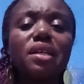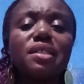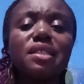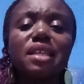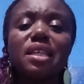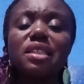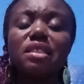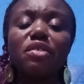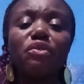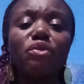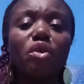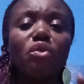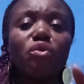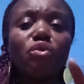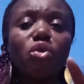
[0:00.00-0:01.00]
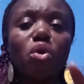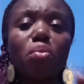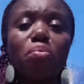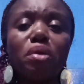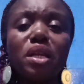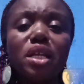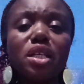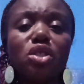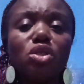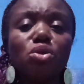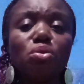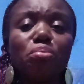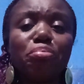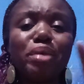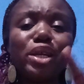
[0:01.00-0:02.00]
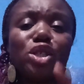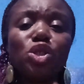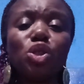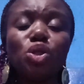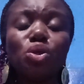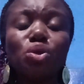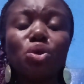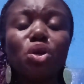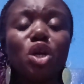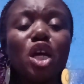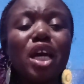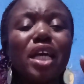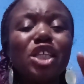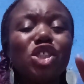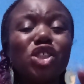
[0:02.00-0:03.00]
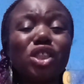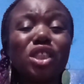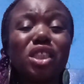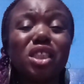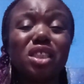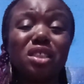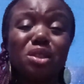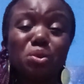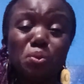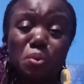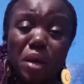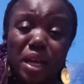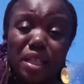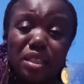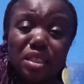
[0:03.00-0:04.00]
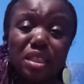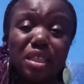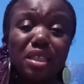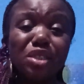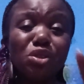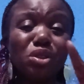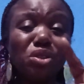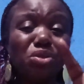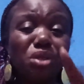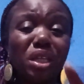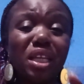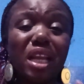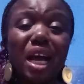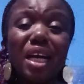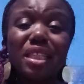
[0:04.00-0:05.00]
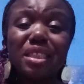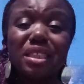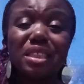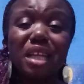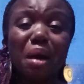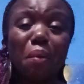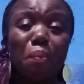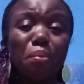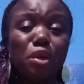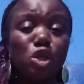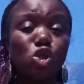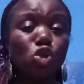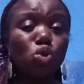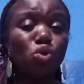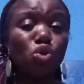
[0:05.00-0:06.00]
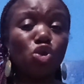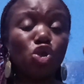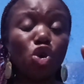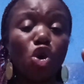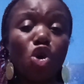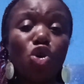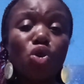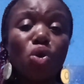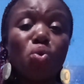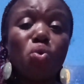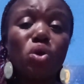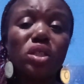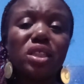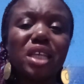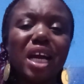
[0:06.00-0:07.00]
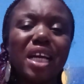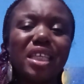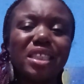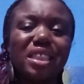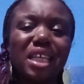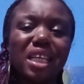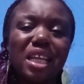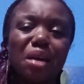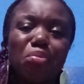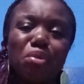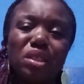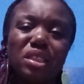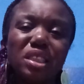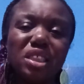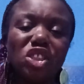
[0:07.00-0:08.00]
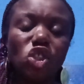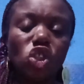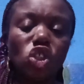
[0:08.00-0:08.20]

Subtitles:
starting from foreplay to make sure she is wet. The drain at that place, the okra water inside that place is